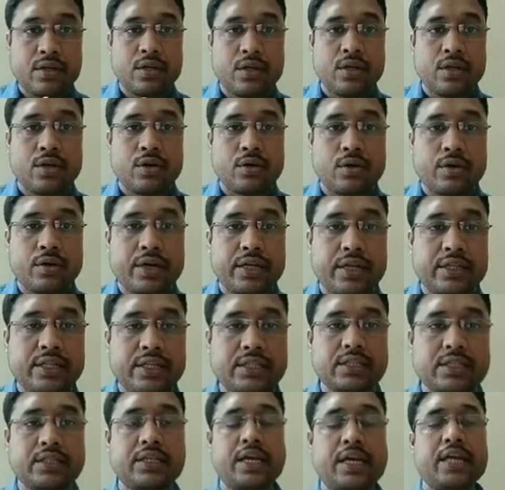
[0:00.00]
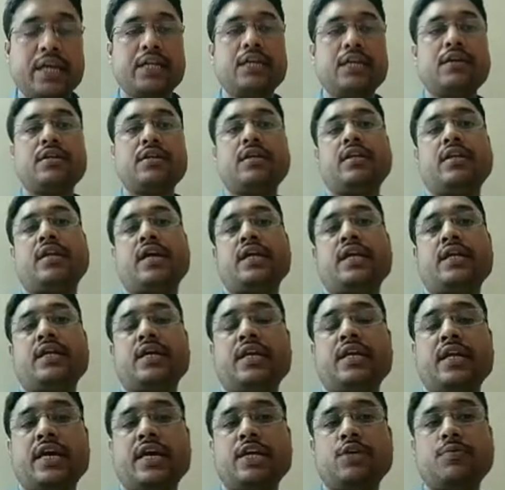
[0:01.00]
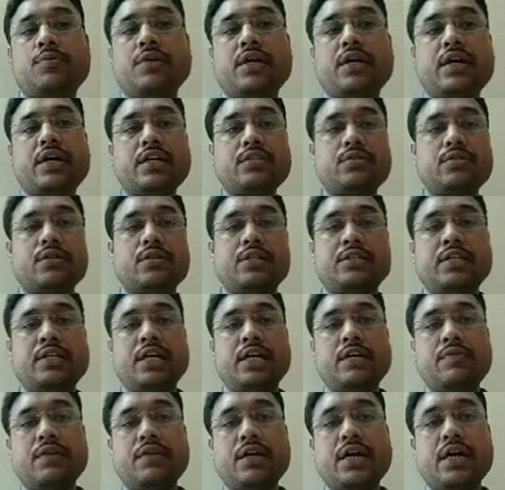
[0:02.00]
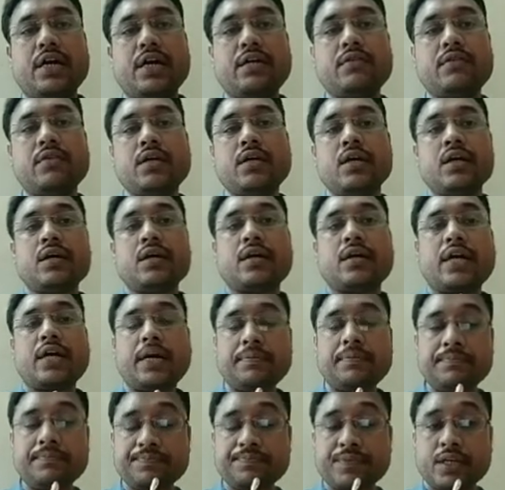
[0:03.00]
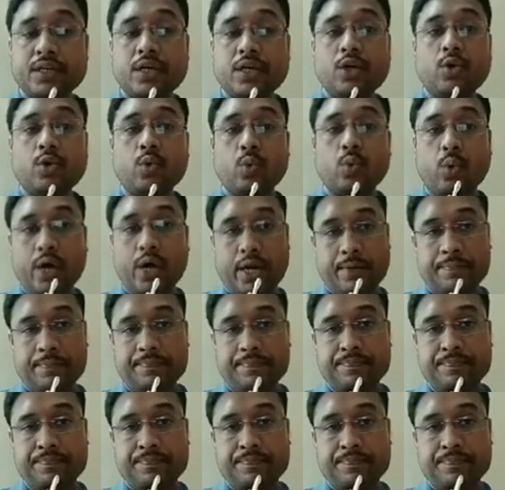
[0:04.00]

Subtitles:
Okay, this 9 and 9 you will cut, so result will come 1.